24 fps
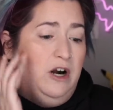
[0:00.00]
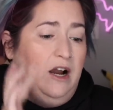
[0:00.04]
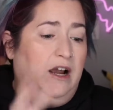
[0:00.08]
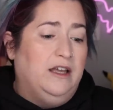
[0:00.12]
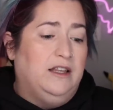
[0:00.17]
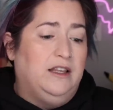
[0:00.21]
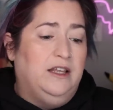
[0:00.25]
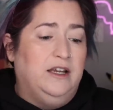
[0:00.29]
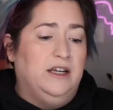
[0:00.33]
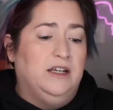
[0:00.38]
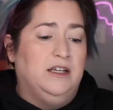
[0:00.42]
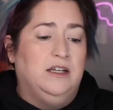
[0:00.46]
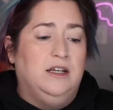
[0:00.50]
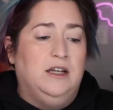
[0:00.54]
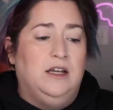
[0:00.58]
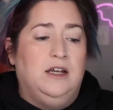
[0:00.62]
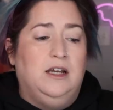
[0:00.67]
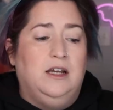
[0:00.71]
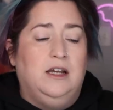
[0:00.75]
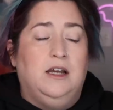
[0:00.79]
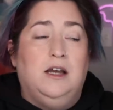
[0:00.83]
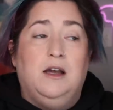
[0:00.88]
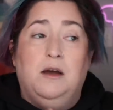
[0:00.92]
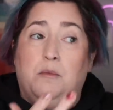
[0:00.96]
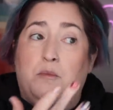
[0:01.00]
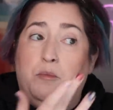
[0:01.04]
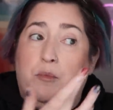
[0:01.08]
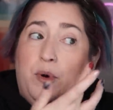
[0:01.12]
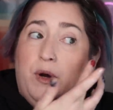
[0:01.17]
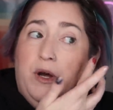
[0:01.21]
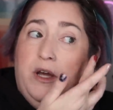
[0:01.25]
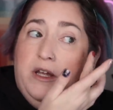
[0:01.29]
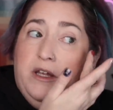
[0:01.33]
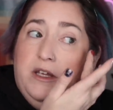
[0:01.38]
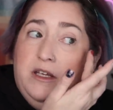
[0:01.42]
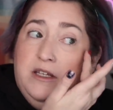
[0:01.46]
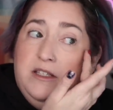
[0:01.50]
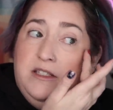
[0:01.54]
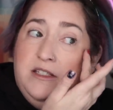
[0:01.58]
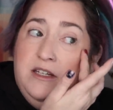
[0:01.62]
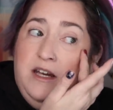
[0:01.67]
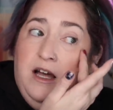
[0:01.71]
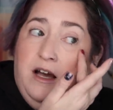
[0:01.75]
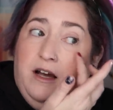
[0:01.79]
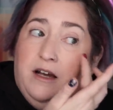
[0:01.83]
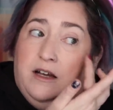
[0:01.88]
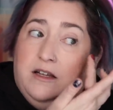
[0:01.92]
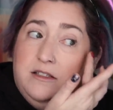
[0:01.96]
highlight, but it's
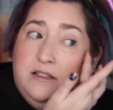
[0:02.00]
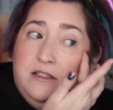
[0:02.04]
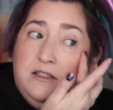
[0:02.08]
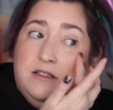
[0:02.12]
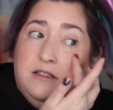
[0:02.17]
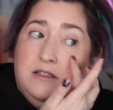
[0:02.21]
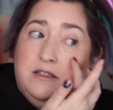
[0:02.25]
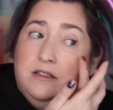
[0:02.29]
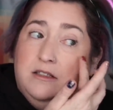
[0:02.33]
not.